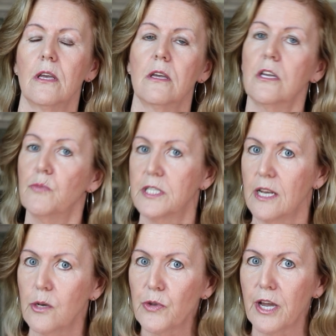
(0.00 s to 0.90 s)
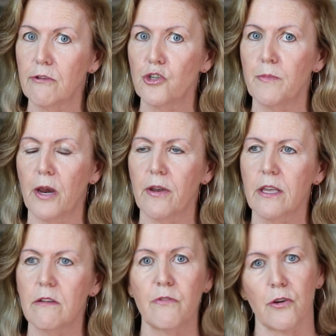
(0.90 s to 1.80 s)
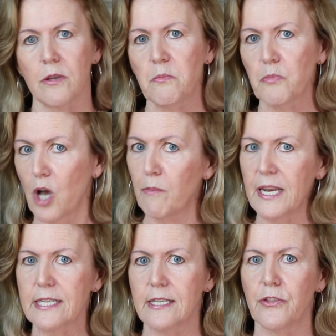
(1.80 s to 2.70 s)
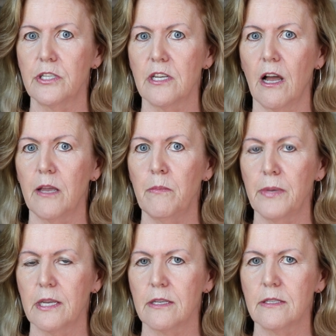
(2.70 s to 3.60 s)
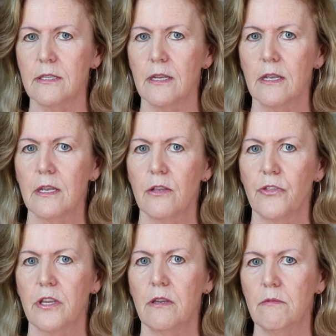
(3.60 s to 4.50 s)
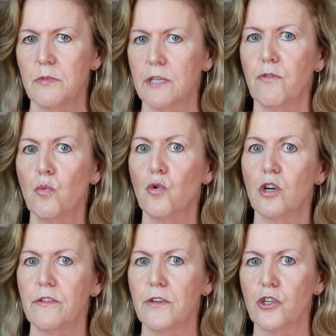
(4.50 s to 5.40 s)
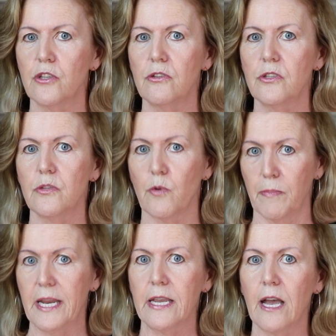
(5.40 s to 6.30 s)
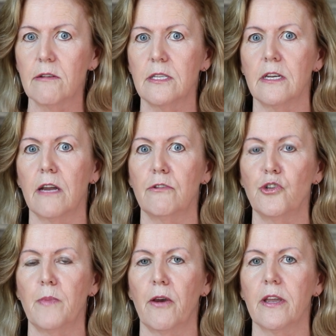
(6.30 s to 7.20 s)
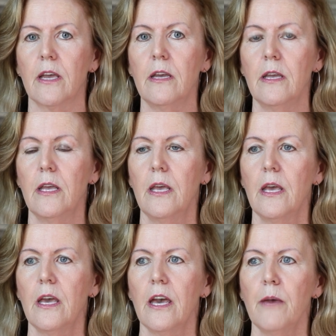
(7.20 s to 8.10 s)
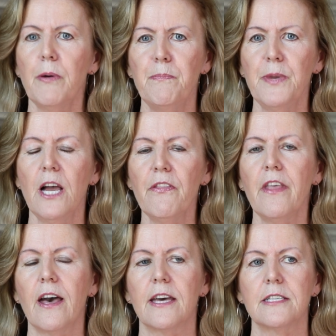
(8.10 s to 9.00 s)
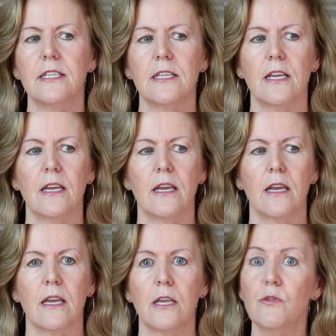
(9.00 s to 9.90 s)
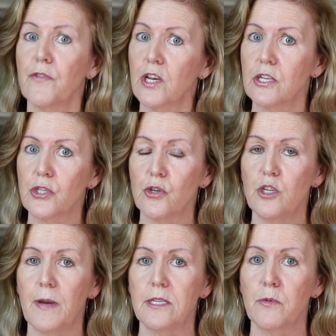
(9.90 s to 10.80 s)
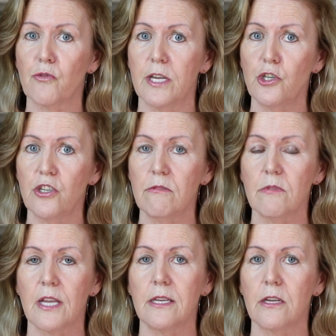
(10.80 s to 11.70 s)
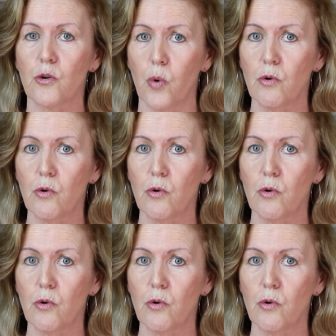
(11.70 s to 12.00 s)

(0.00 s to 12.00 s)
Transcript: he was dealing with Irish America, very complex at the time because the Civil War divisions were playing out in Irish America. But beyond that, he was very concerned about immigration, getting a